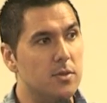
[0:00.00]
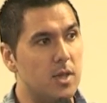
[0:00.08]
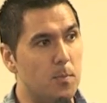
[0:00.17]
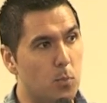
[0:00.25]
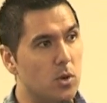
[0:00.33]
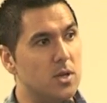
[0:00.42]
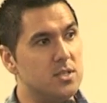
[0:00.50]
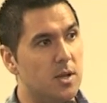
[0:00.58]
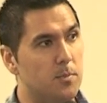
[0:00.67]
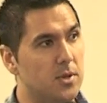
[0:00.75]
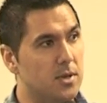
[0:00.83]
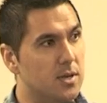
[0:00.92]
They brought us
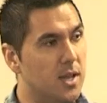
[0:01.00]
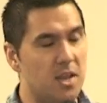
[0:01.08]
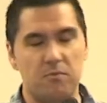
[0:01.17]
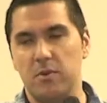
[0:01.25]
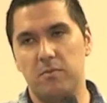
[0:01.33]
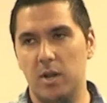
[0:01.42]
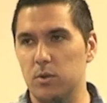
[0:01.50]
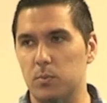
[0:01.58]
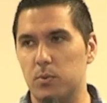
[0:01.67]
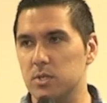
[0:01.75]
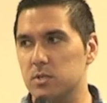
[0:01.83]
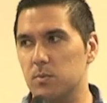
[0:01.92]
up in every value
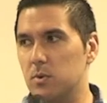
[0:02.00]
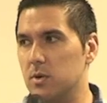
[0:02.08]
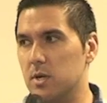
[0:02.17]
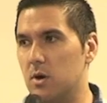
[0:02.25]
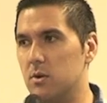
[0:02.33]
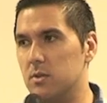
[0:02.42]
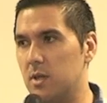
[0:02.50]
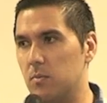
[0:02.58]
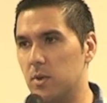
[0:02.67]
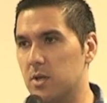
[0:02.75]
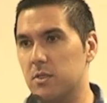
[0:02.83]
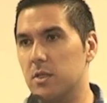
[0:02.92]
and principle in God that
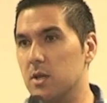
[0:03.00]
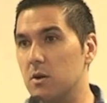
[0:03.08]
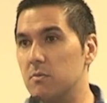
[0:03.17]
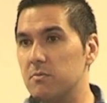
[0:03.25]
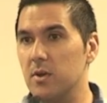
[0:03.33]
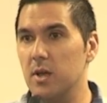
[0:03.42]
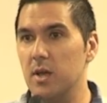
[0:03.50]
we could think of.